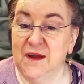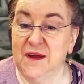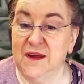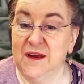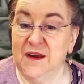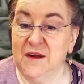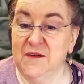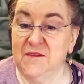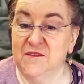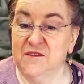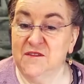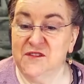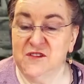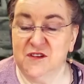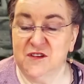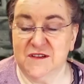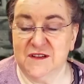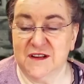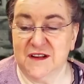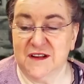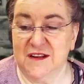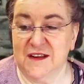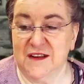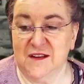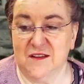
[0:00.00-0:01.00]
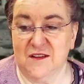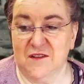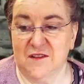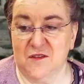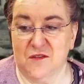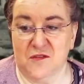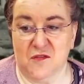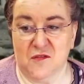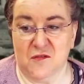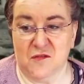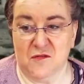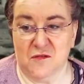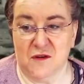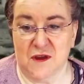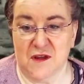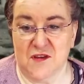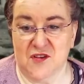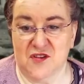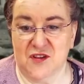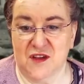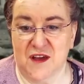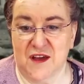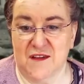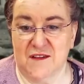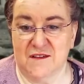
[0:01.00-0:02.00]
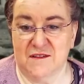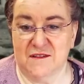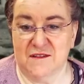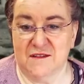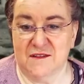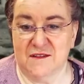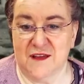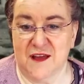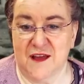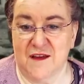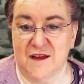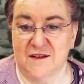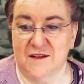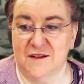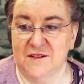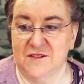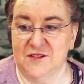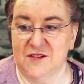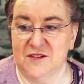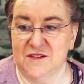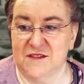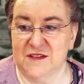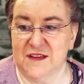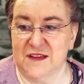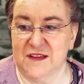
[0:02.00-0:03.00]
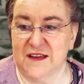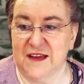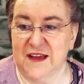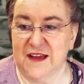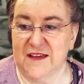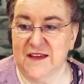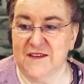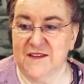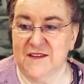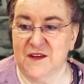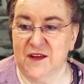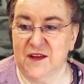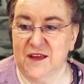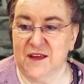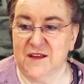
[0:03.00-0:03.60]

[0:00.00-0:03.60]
and I've just clicked screen share sound just in case I